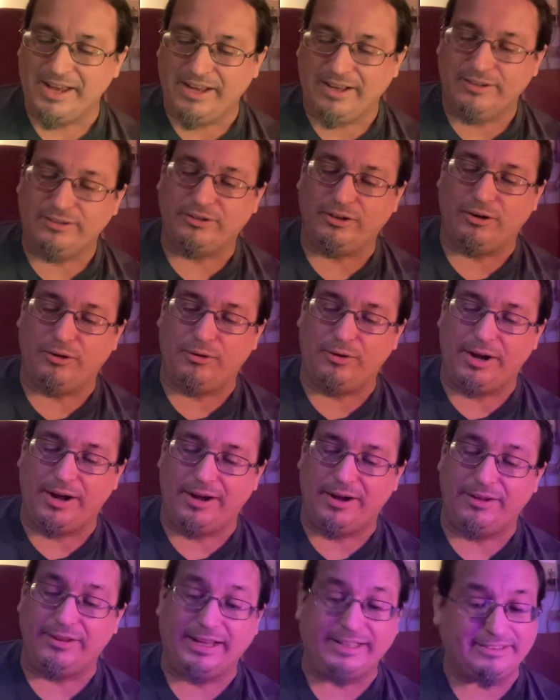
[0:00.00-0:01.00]

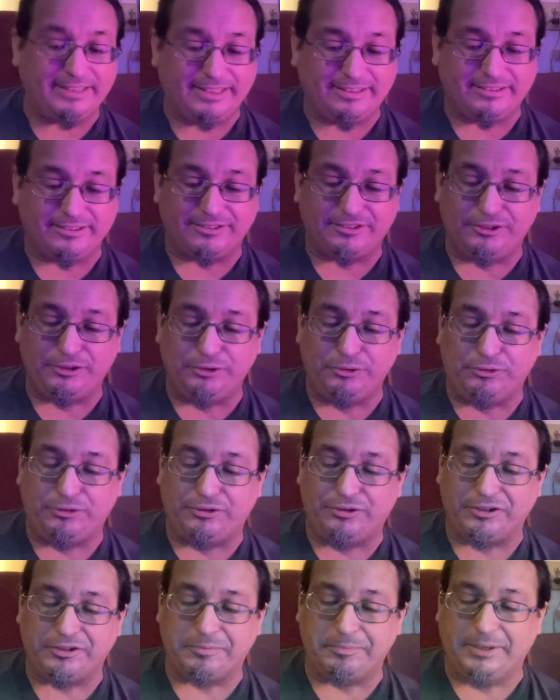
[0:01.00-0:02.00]
So that takes us to You
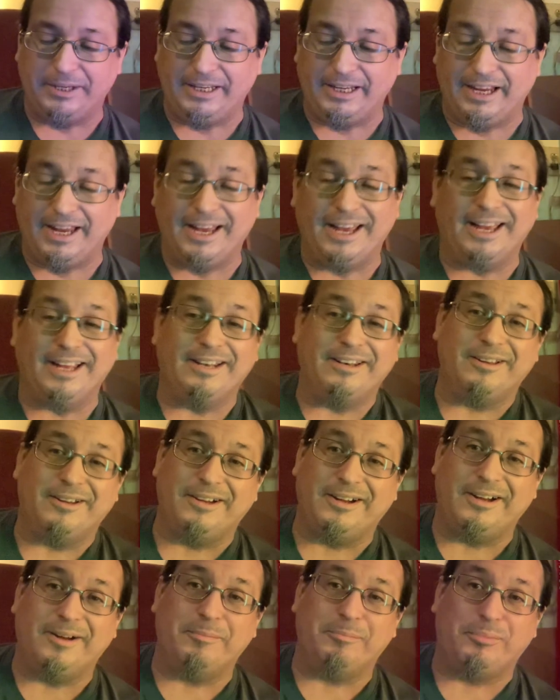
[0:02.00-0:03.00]
Shook Me, and
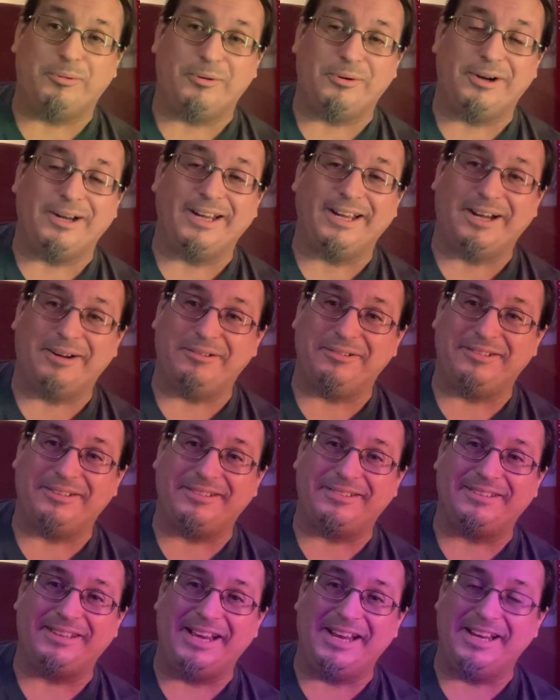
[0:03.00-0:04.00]
boy, I was
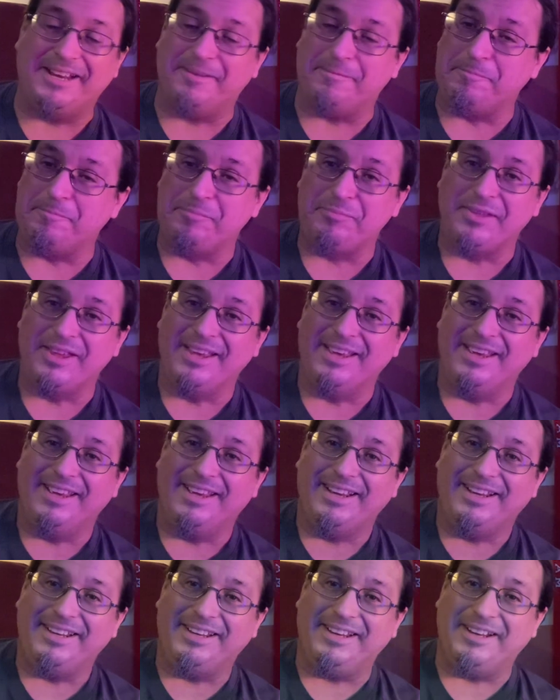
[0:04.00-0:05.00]
just saying,
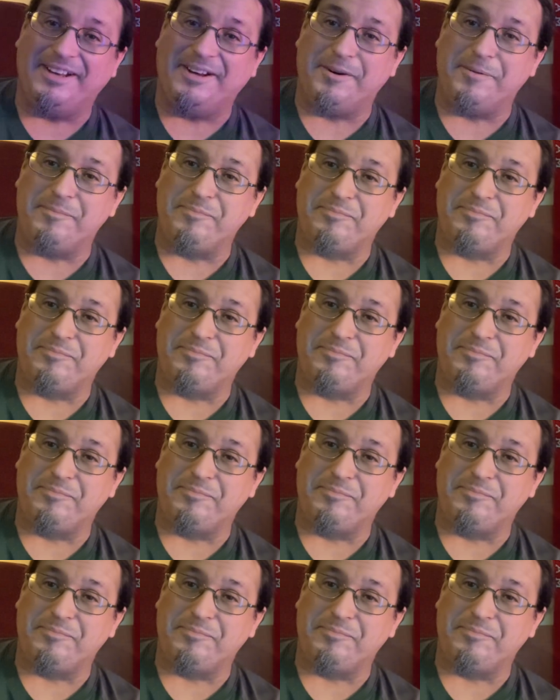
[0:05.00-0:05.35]
we're